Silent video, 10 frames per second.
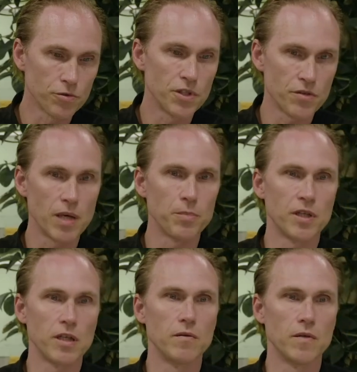
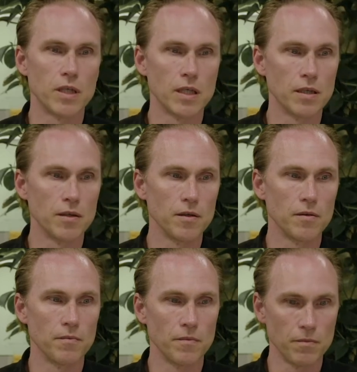disrupted
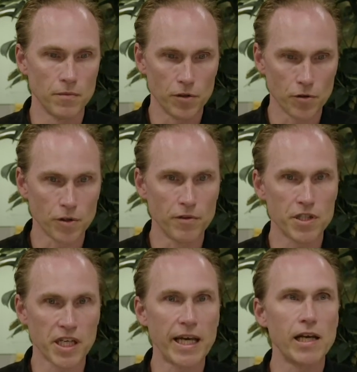the
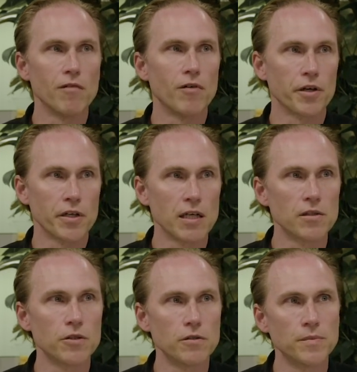scale of
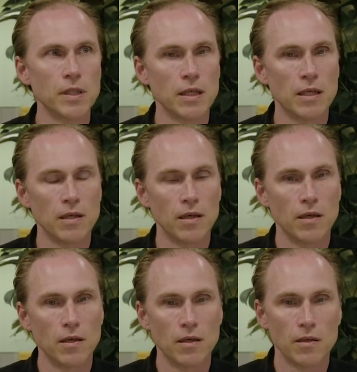agriculture.
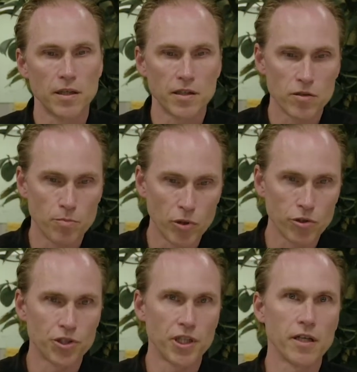That is
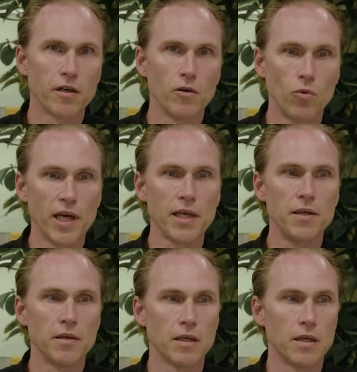pushing
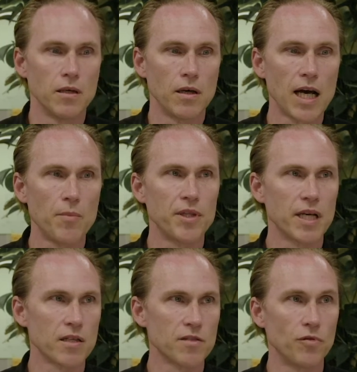away
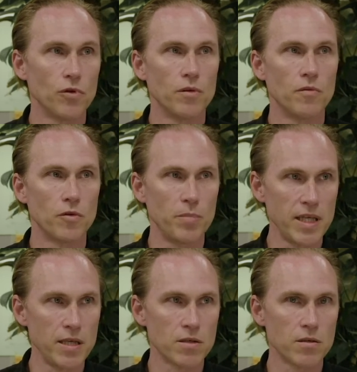habitats for
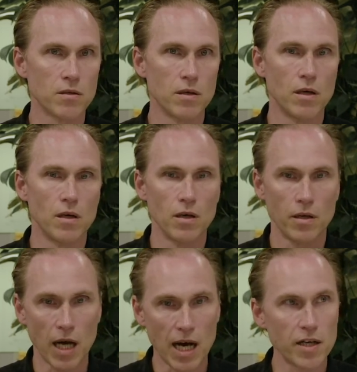bees,
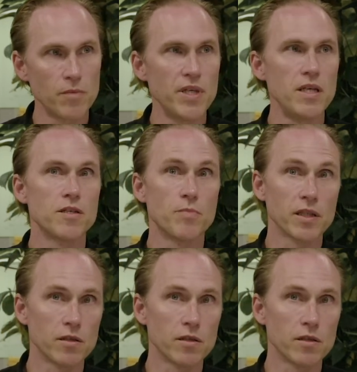the honeybees, but